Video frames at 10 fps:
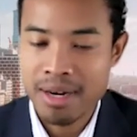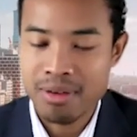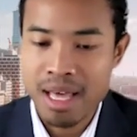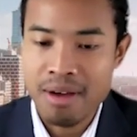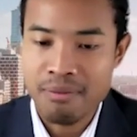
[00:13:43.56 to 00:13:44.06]
on
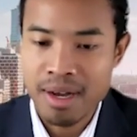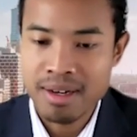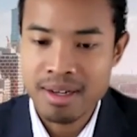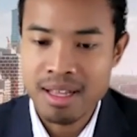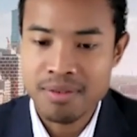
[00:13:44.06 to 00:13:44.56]
that front. I'd
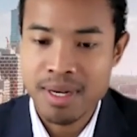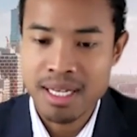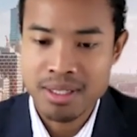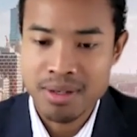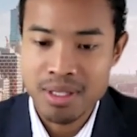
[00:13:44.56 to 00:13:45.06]
love to ask
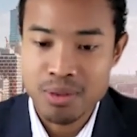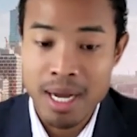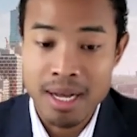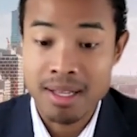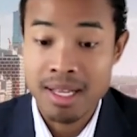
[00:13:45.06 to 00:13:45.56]
you as
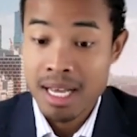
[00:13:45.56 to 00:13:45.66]
well,